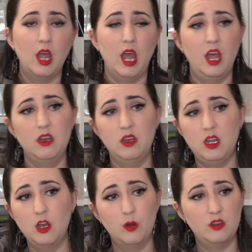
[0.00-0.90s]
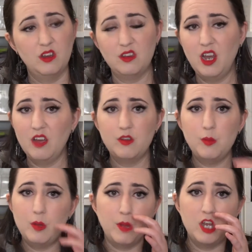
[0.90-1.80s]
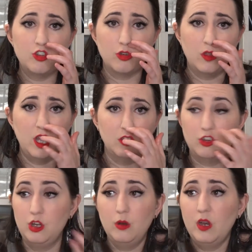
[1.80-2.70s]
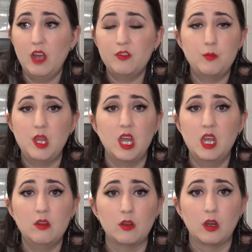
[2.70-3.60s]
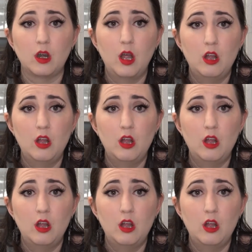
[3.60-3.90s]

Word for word: And, you know, it doesn't have to be major things. You don't have to be Hitler